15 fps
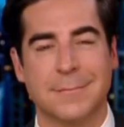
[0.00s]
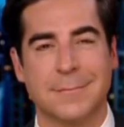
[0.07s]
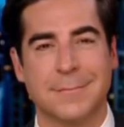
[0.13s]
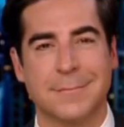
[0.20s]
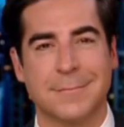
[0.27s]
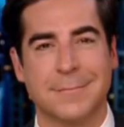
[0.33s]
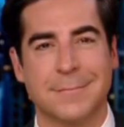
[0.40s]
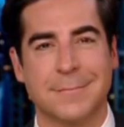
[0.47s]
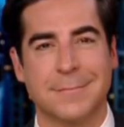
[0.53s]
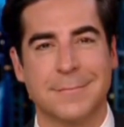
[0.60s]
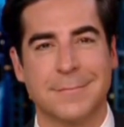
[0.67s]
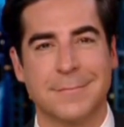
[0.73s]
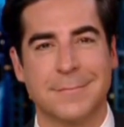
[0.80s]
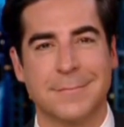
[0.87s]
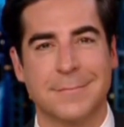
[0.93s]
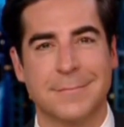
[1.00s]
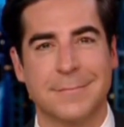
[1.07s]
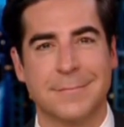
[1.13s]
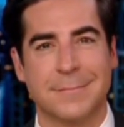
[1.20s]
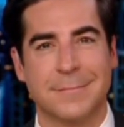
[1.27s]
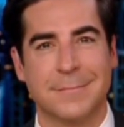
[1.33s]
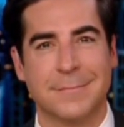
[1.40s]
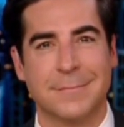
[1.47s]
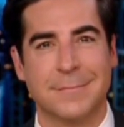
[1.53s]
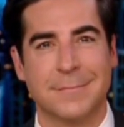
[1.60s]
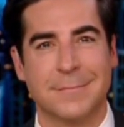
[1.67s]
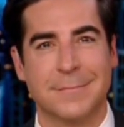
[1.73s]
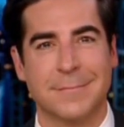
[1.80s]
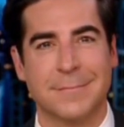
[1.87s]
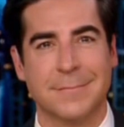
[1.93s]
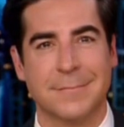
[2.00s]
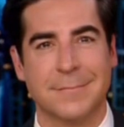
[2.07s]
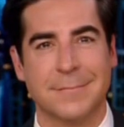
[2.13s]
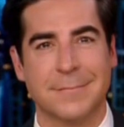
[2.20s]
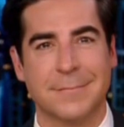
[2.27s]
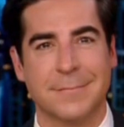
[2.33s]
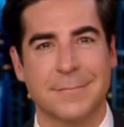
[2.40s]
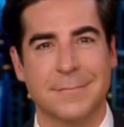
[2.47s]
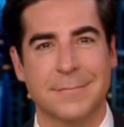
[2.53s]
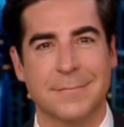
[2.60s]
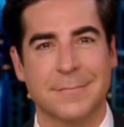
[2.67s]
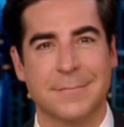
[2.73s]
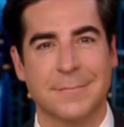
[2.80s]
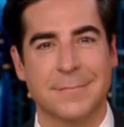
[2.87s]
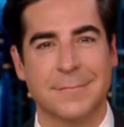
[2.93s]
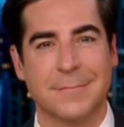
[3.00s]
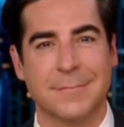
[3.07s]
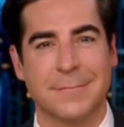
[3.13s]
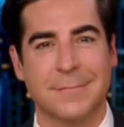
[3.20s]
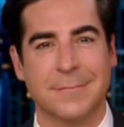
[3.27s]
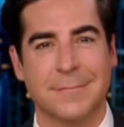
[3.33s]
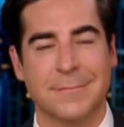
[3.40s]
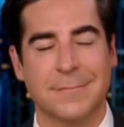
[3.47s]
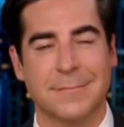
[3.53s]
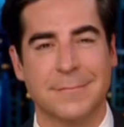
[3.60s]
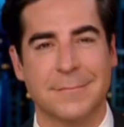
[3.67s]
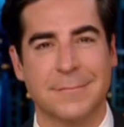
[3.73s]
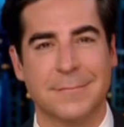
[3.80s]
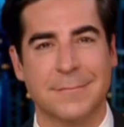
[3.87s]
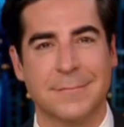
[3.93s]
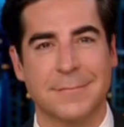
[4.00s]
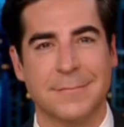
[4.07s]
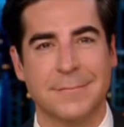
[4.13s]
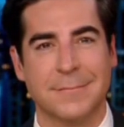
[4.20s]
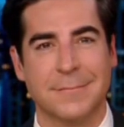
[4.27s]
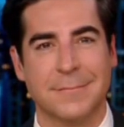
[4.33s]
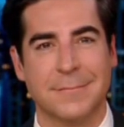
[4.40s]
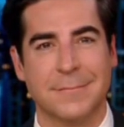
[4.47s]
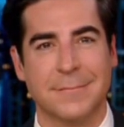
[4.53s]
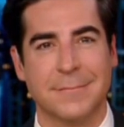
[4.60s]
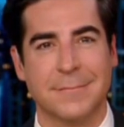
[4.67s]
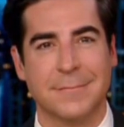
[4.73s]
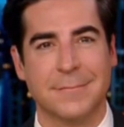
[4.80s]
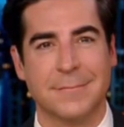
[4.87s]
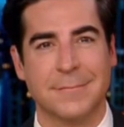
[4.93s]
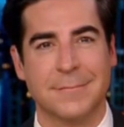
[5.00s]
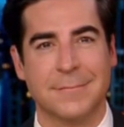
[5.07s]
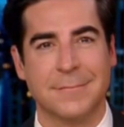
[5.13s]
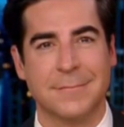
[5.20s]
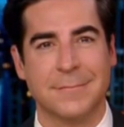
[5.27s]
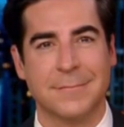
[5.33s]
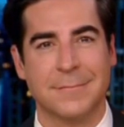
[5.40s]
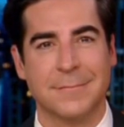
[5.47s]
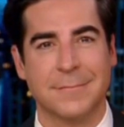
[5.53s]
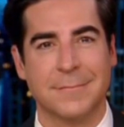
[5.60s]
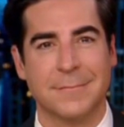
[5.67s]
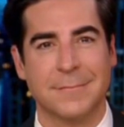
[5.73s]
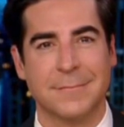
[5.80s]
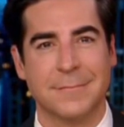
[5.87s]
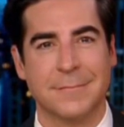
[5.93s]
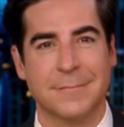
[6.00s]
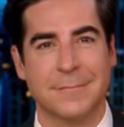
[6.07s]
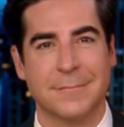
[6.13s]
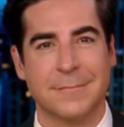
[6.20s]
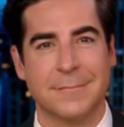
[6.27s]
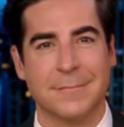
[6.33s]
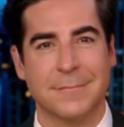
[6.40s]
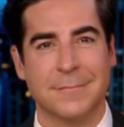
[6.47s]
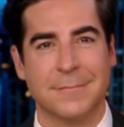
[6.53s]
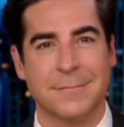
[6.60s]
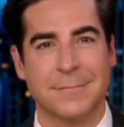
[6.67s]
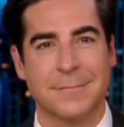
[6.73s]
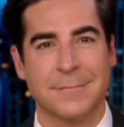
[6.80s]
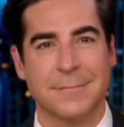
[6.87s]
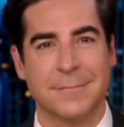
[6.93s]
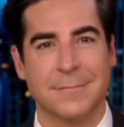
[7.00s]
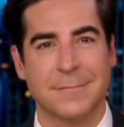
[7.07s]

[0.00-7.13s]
(not speaking)